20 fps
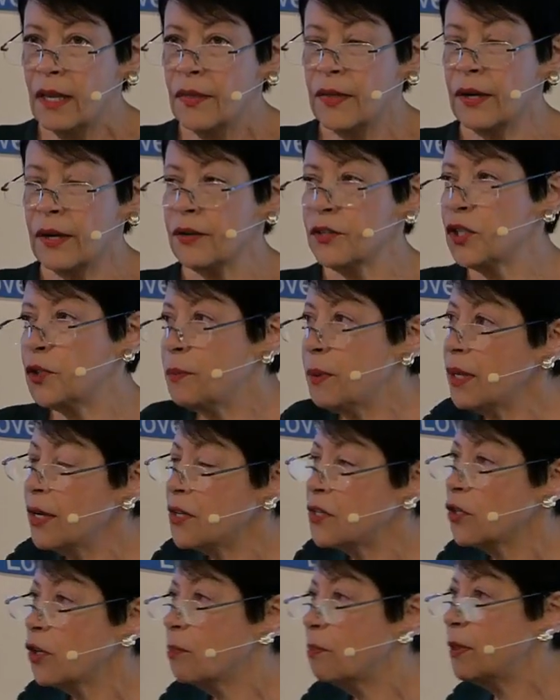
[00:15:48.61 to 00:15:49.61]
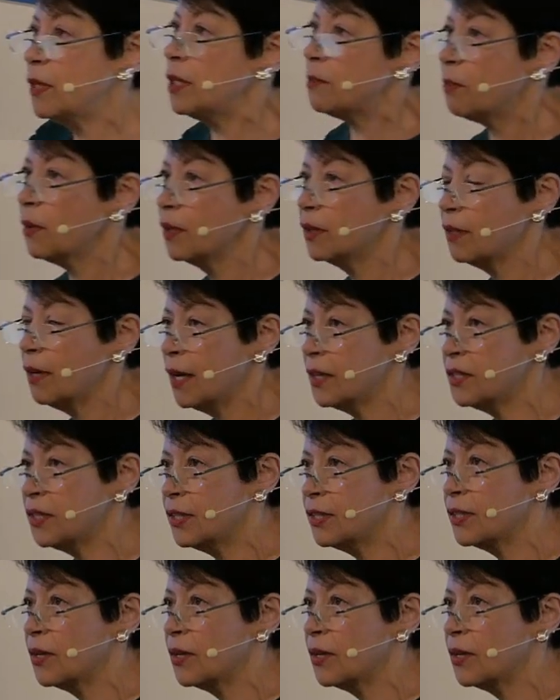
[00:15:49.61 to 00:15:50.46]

There are spiritual people, and God says,